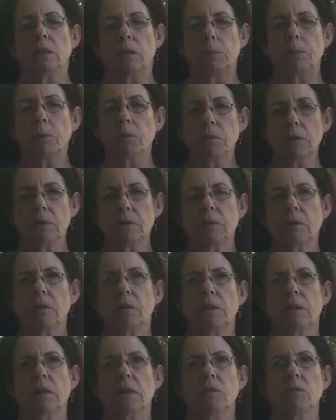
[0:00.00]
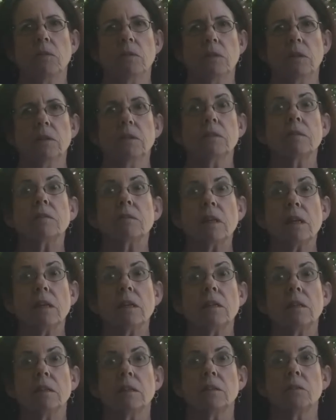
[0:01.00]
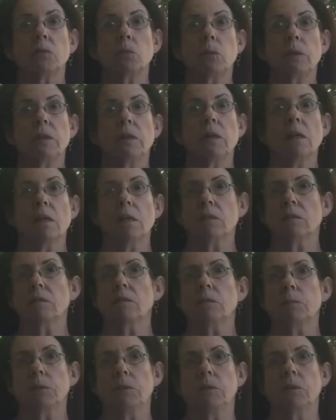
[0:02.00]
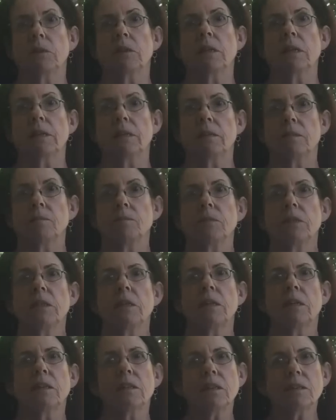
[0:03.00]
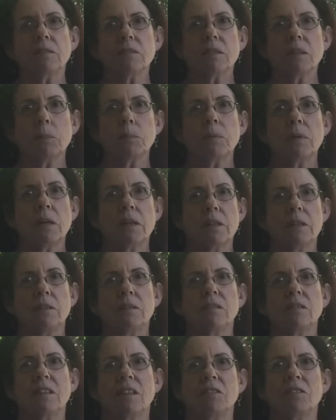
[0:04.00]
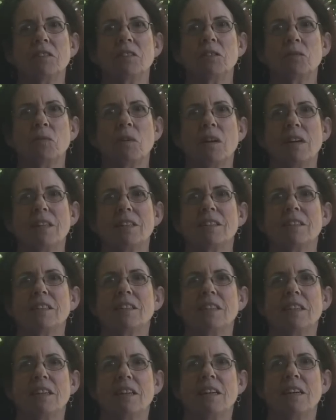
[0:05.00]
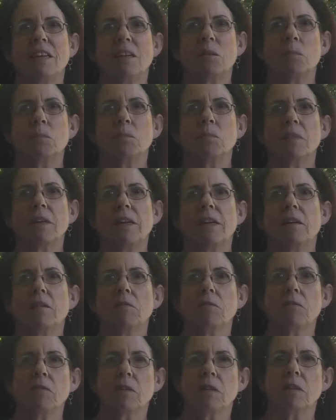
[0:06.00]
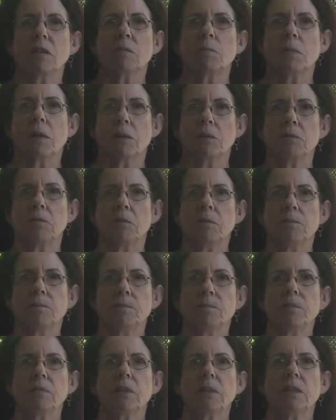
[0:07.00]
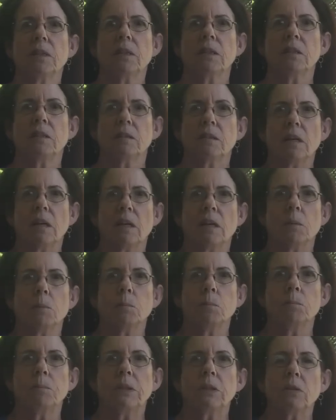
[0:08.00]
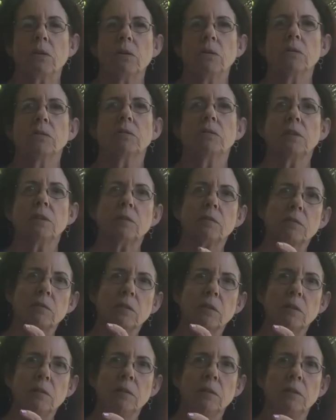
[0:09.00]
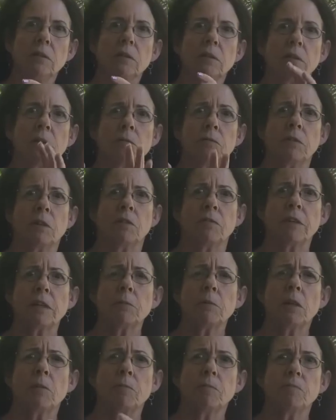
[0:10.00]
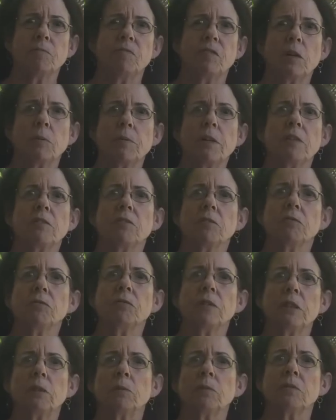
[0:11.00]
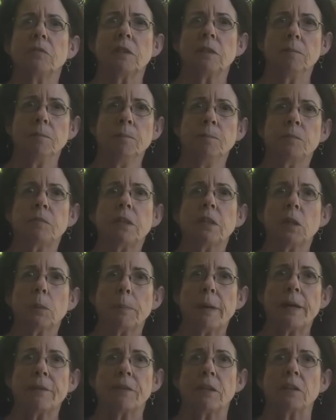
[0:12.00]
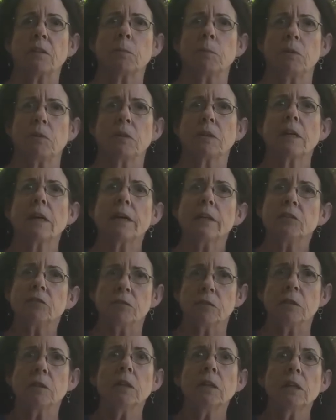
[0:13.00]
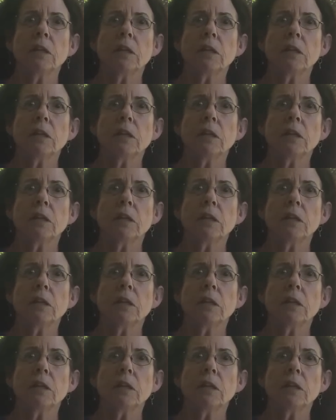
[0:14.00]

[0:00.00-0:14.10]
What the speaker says: The point that they're not understanding is we can't communicate unless their brains are in the right alpha mode. Because it's a vibrational frequency telepathic communication,